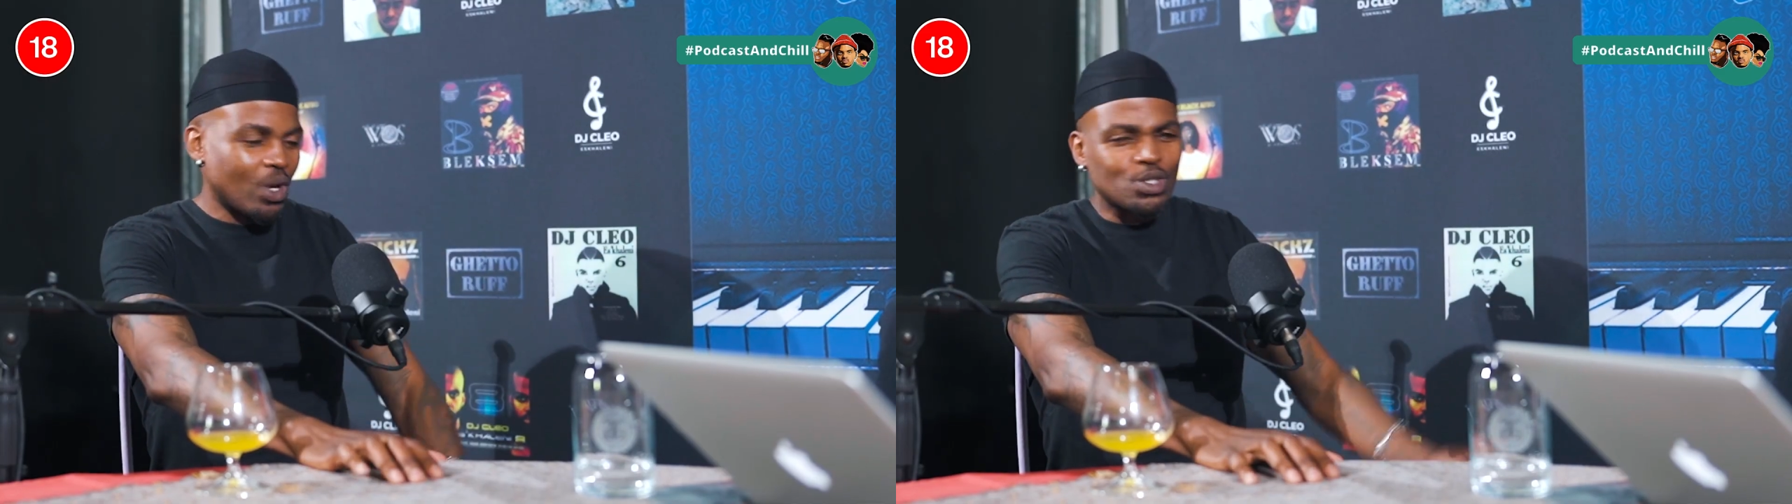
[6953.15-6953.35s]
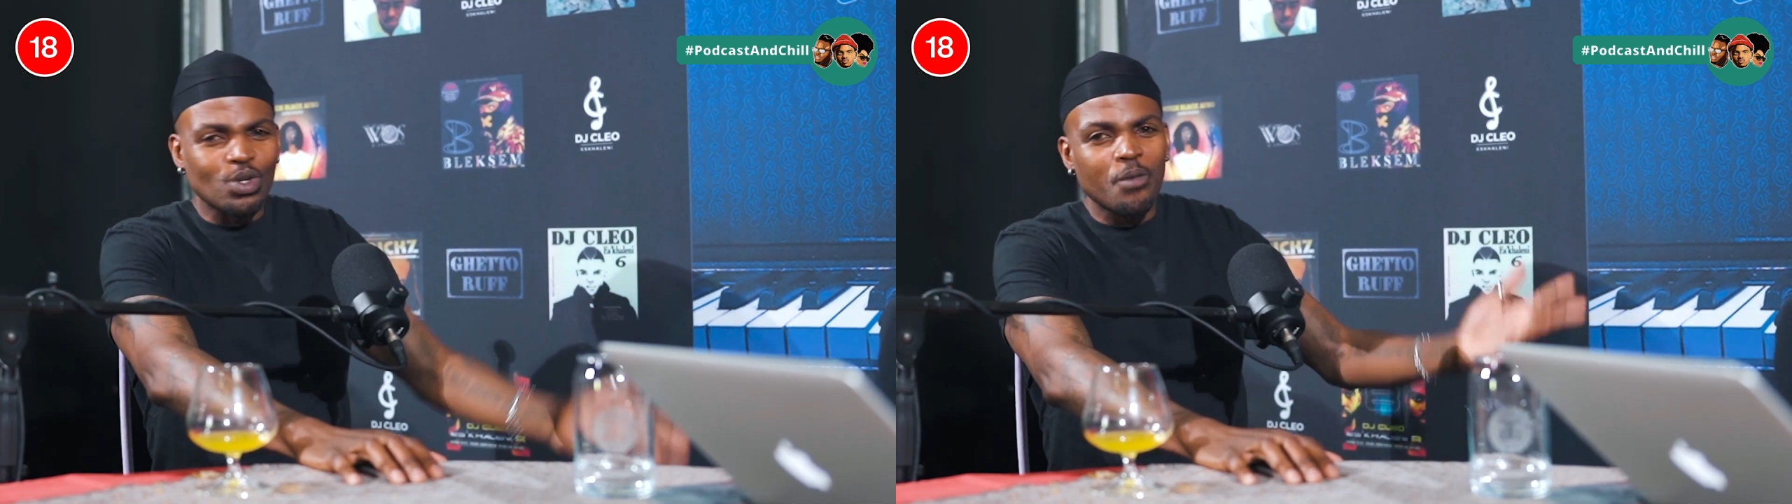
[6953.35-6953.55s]

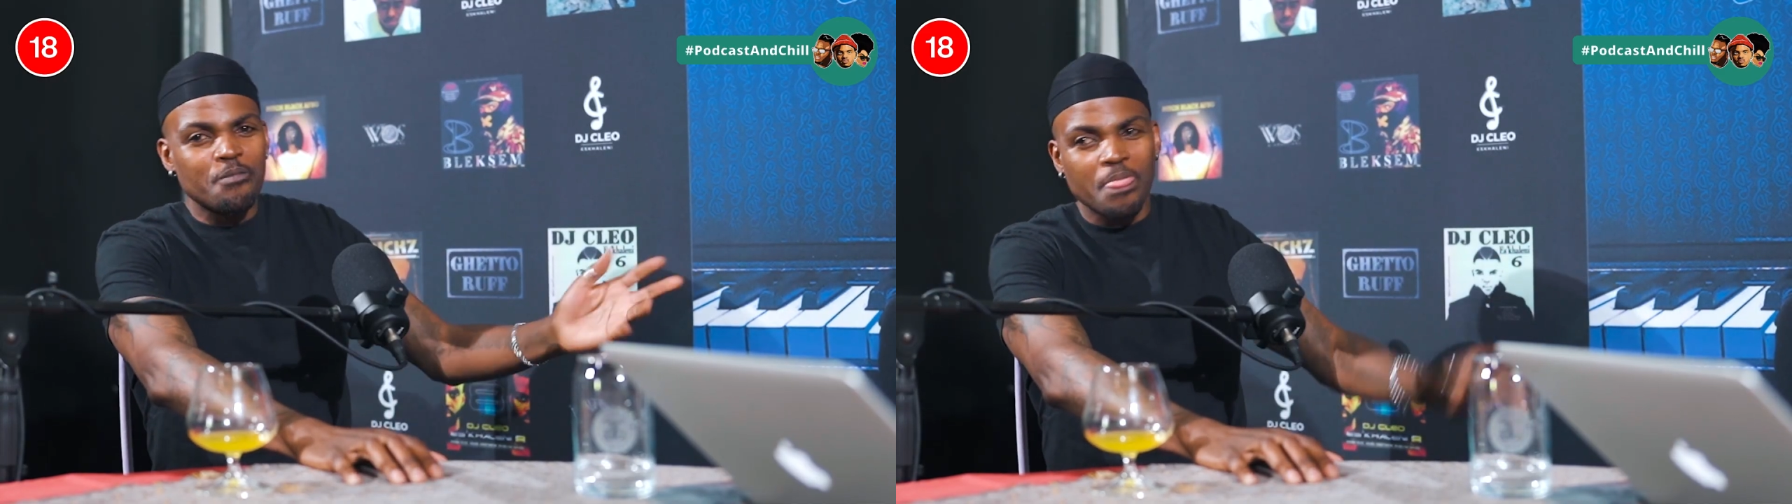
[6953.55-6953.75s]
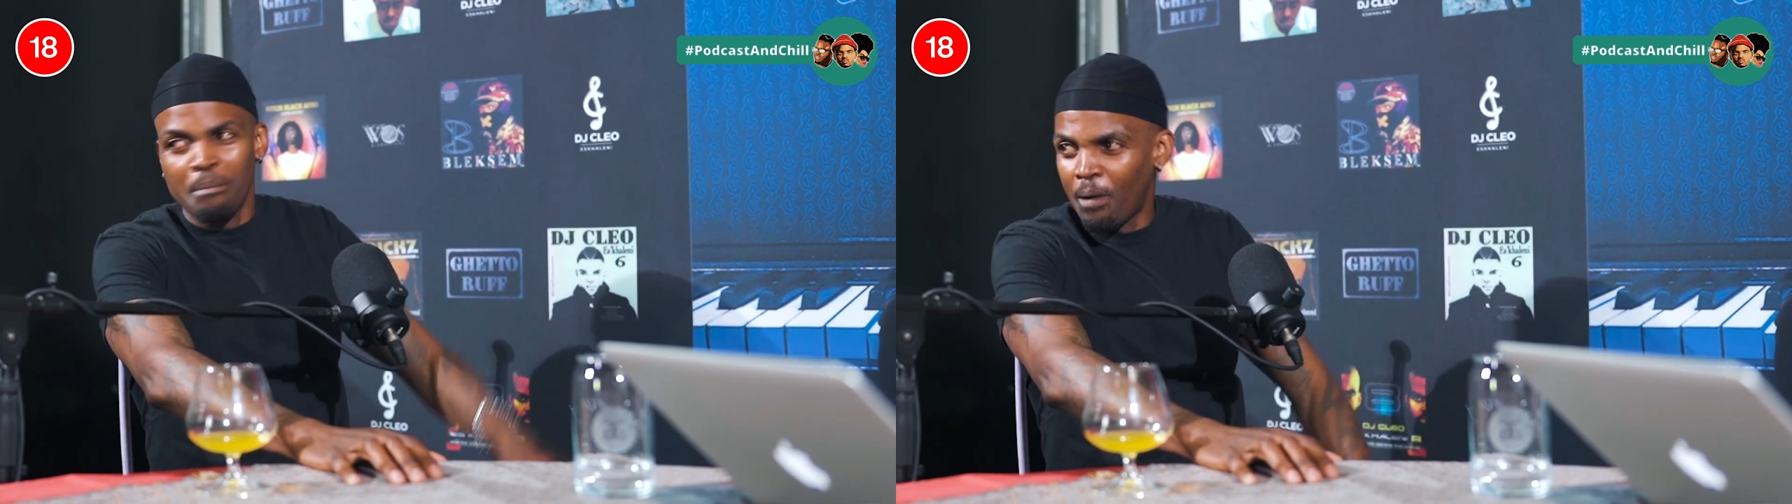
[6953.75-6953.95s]
I saw
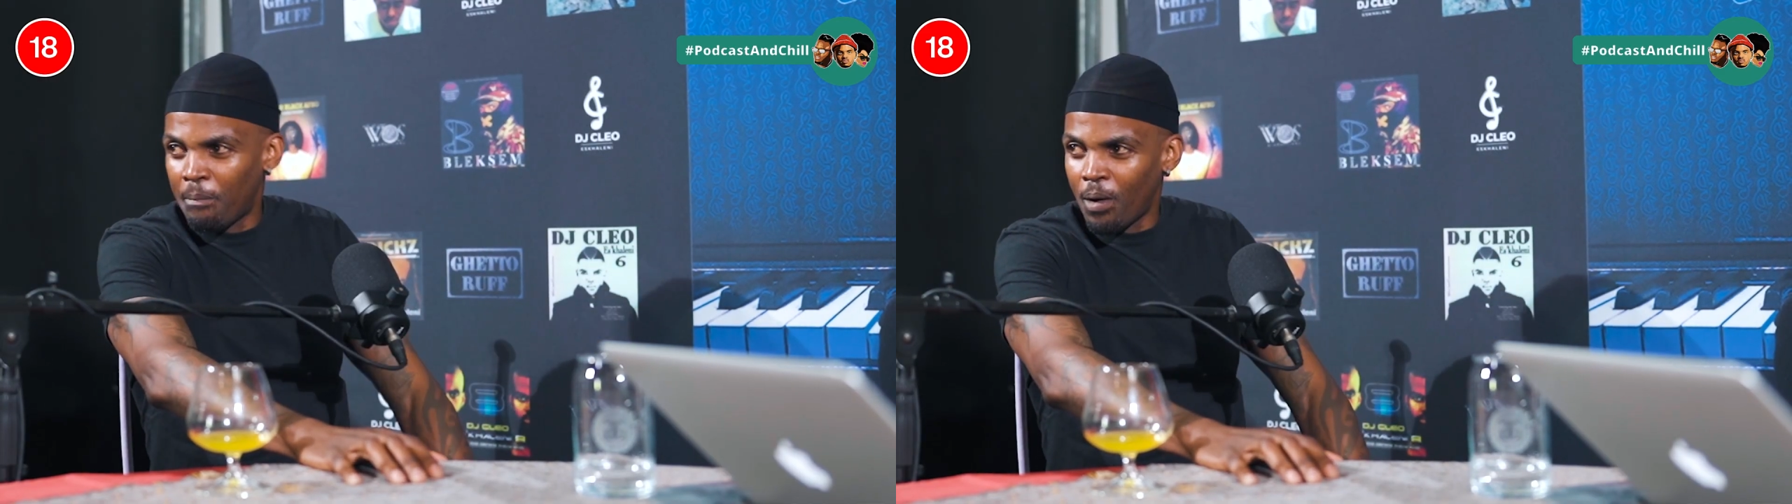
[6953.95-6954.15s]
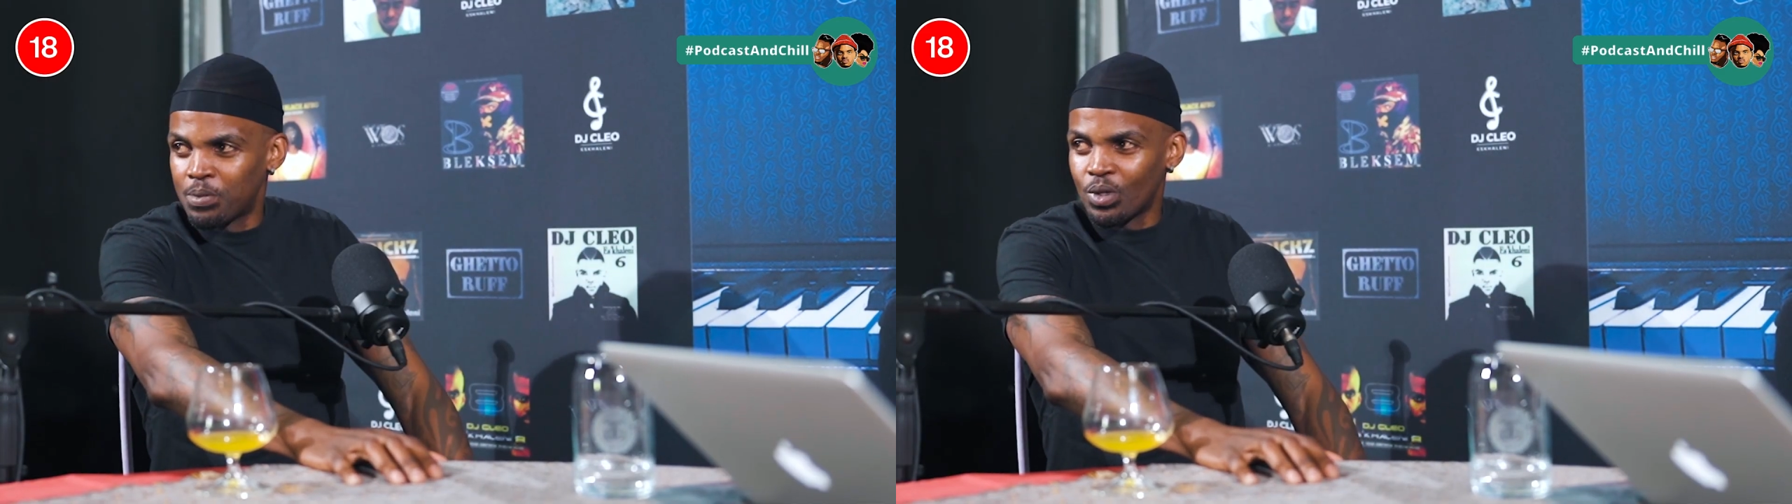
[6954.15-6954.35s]
Pop
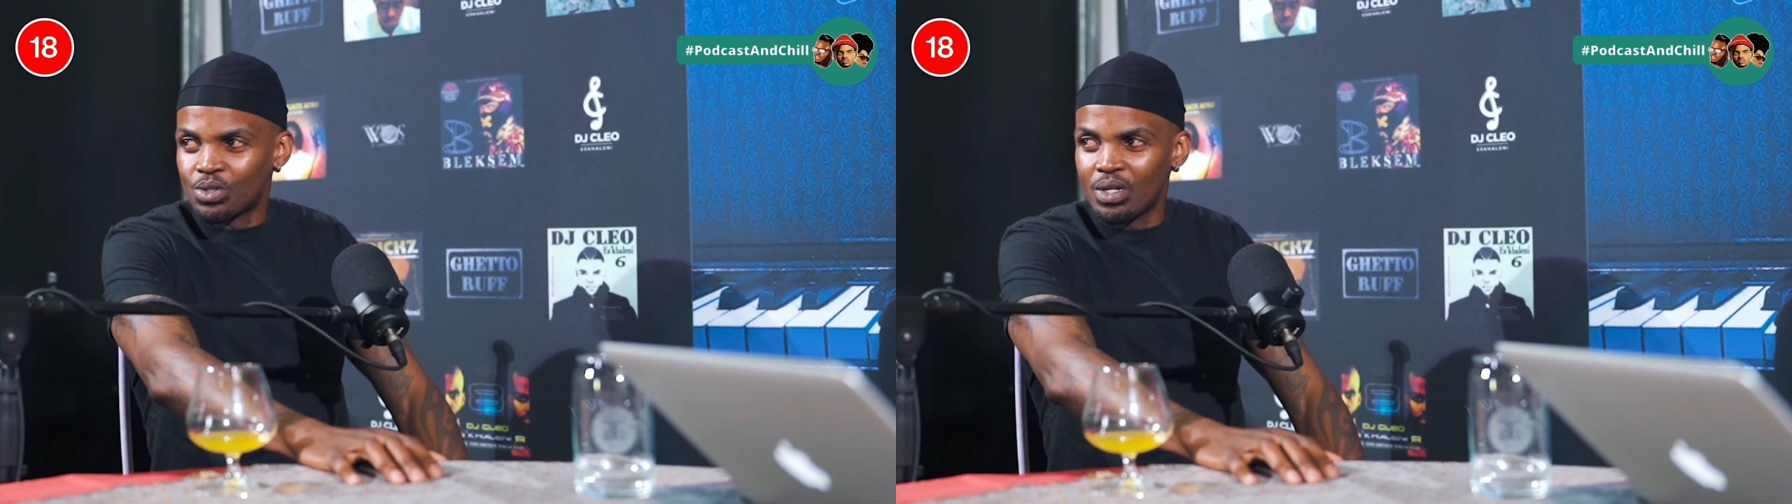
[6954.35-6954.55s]
Pops was